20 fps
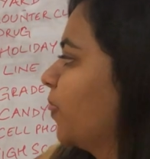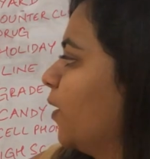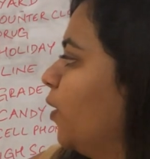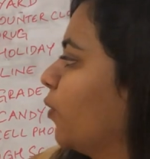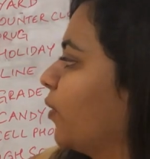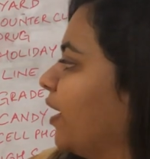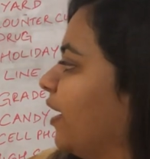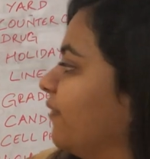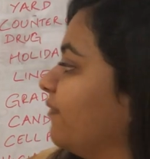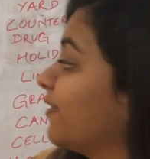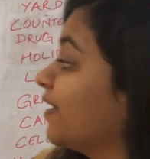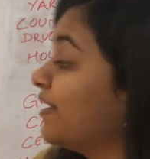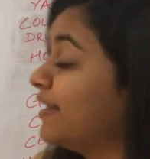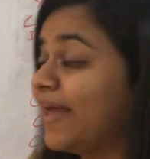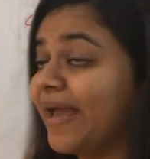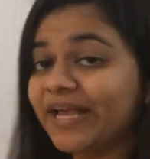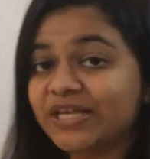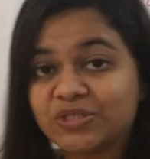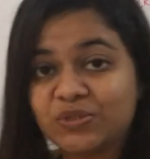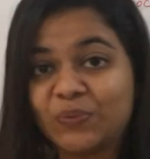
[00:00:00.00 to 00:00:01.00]
Okay, the
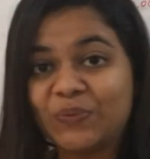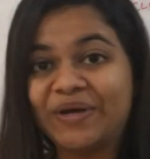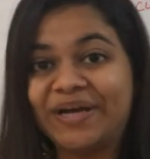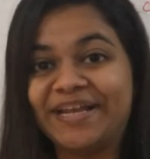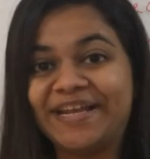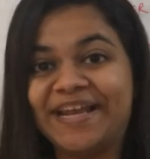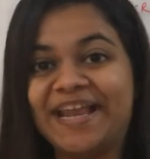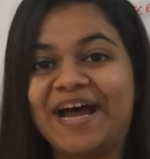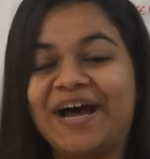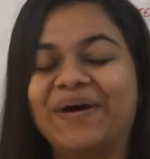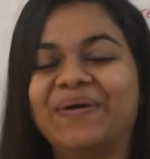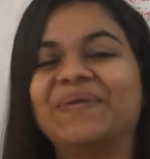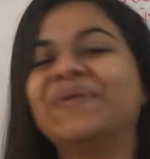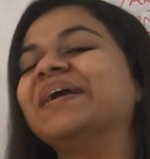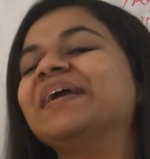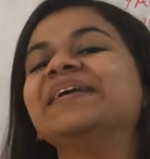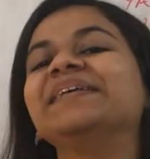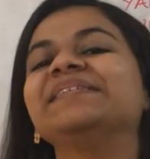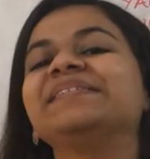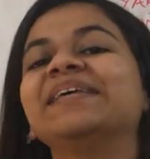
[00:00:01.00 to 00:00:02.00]
next word now
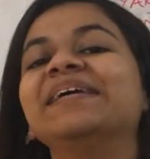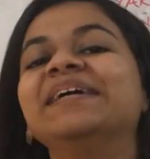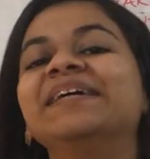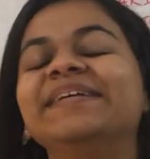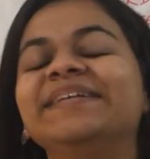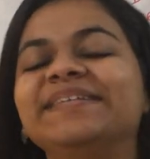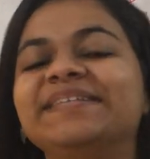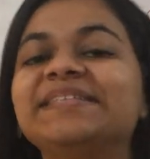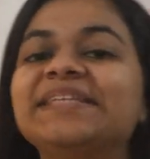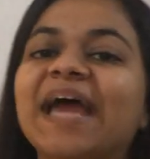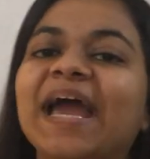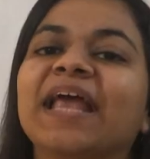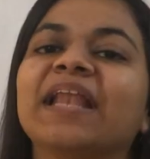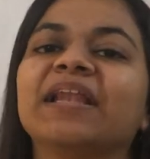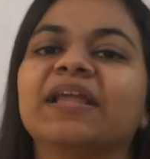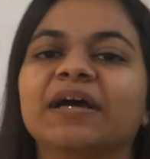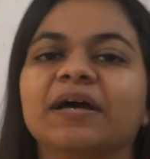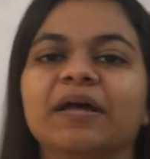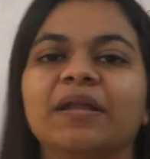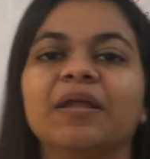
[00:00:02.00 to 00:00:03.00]
is
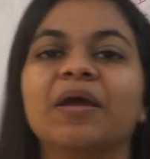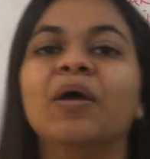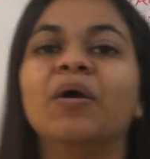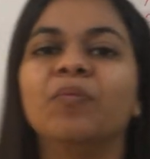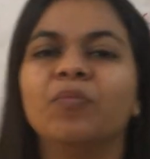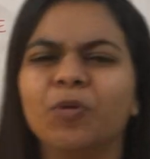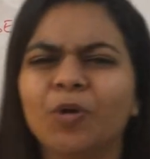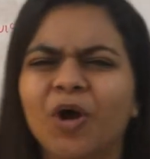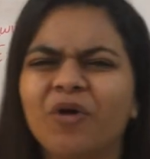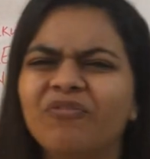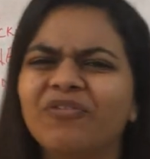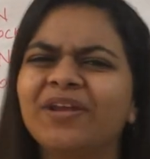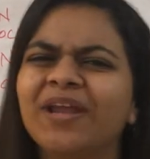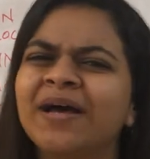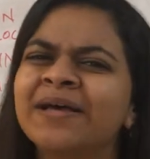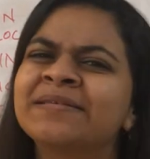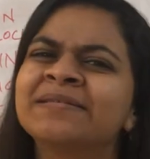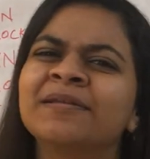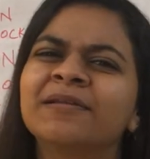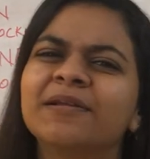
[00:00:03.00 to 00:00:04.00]
standard. We often
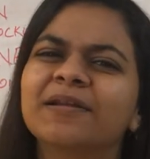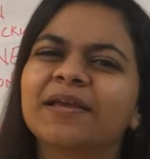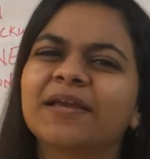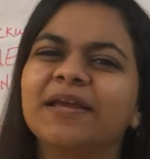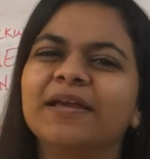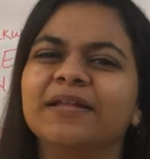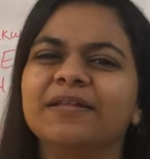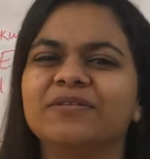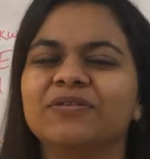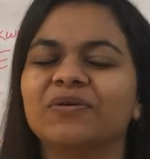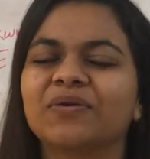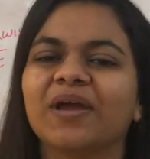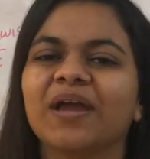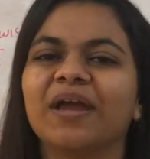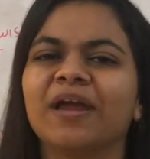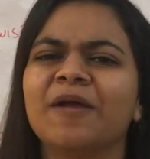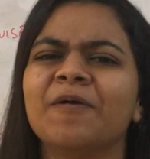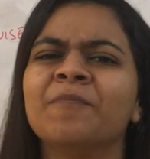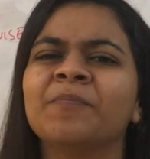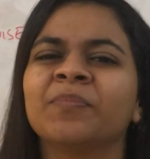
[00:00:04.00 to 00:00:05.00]
ask little kids,
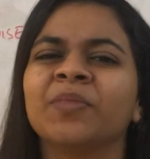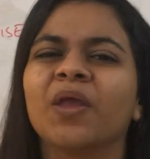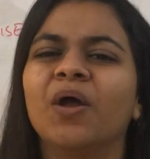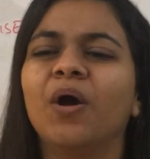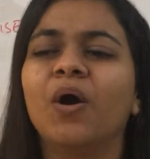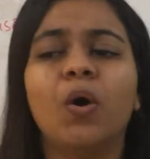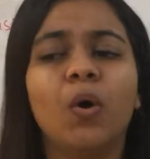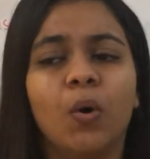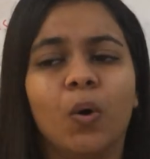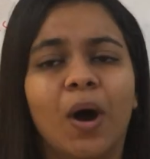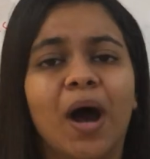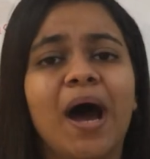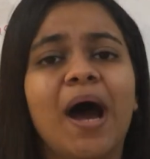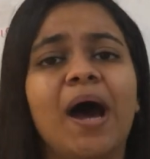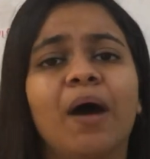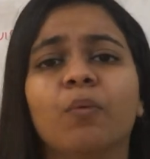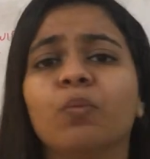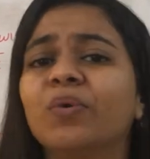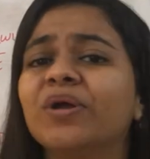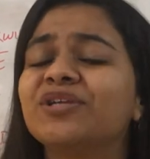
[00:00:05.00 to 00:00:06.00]
okay, oh,
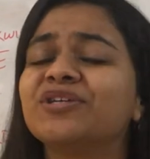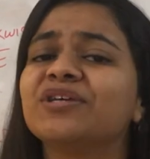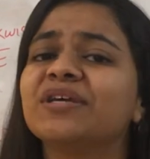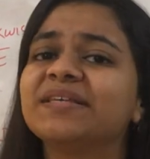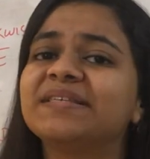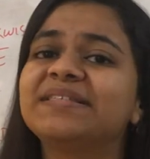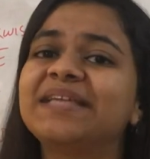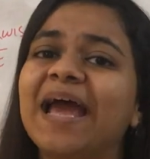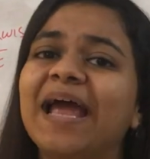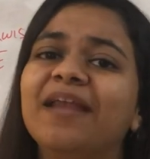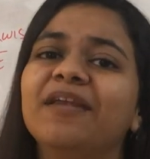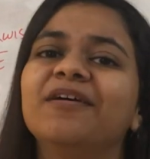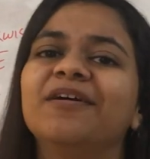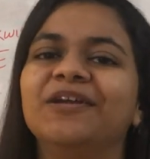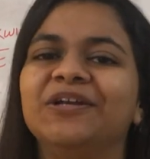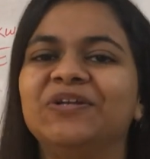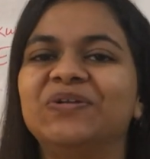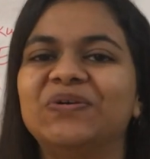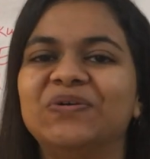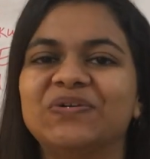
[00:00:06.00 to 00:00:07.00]
which
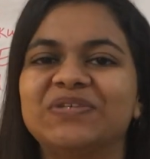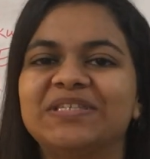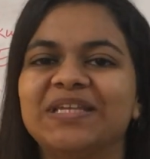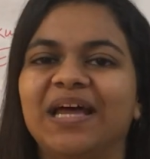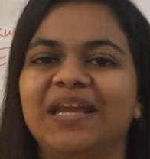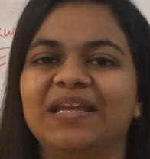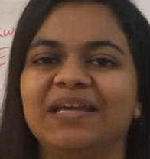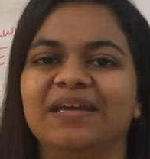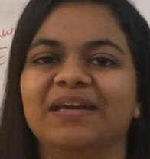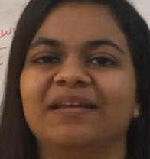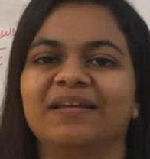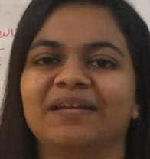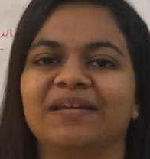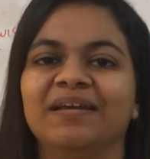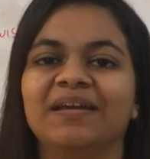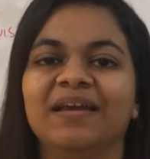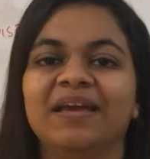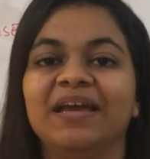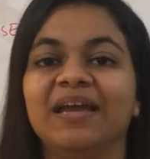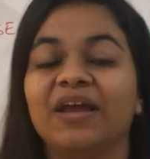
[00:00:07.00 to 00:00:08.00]
standard do you study in?
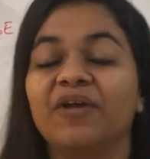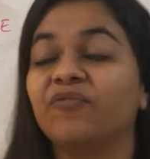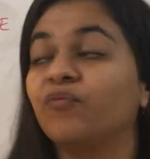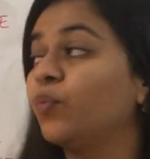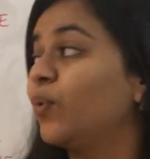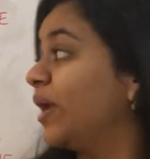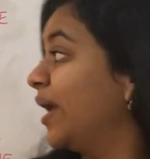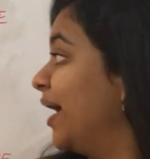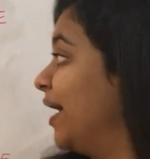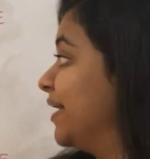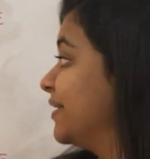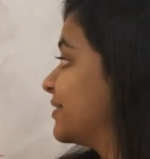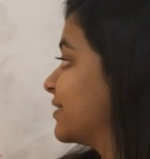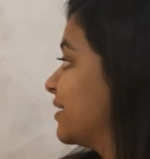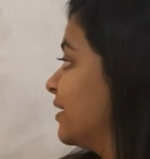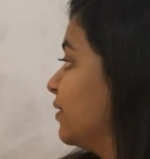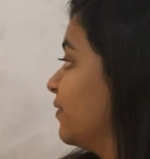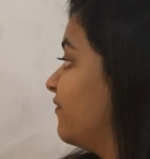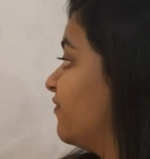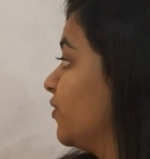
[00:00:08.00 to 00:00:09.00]
If
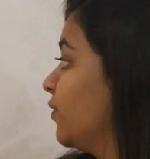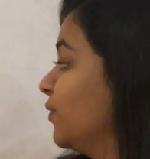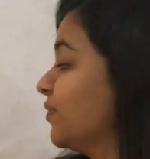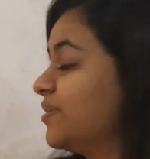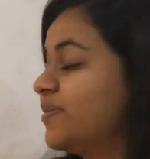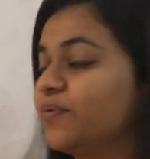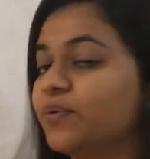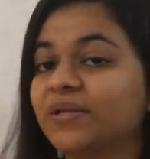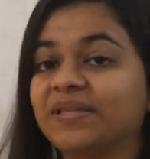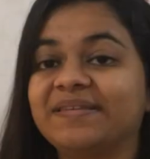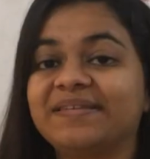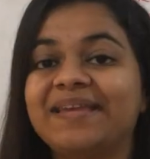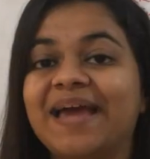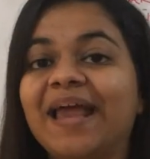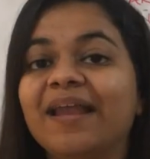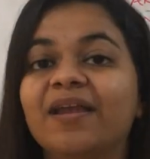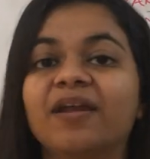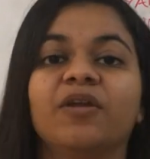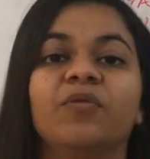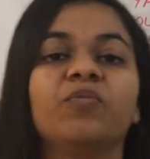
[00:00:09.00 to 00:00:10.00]
you use the word
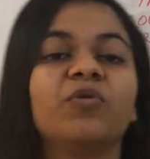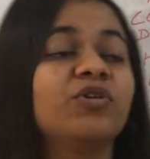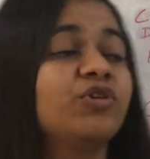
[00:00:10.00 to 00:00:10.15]
standard in